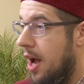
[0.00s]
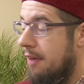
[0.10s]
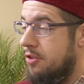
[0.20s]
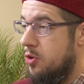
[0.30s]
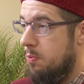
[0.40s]

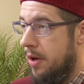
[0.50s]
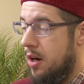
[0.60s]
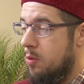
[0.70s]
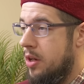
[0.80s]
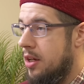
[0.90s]
have to do
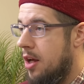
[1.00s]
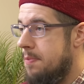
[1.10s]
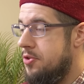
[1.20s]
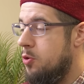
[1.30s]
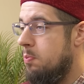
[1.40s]
better when it
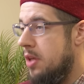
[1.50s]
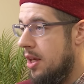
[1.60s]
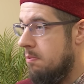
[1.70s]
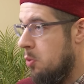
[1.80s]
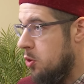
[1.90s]
comes to
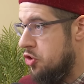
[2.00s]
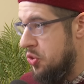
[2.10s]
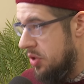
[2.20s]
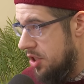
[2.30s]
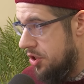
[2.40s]
being more
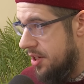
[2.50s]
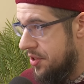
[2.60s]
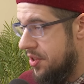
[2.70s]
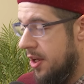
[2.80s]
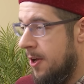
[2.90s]

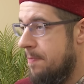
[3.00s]
judicious